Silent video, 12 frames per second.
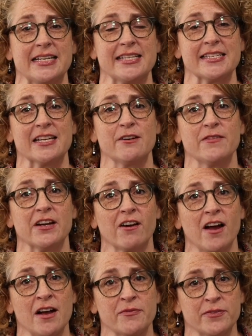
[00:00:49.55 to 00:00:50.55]
this is going to veer
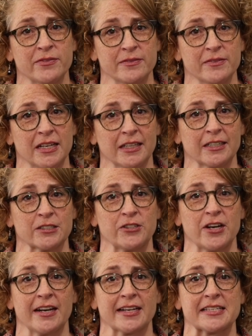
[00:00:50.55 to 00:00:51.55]
off
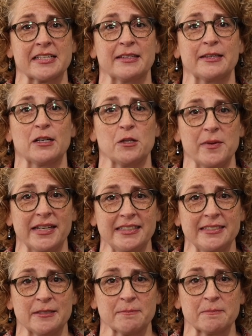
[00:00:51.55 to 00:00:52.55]
electronics a little
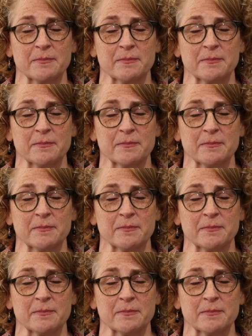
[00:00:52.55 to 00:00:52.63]
bit,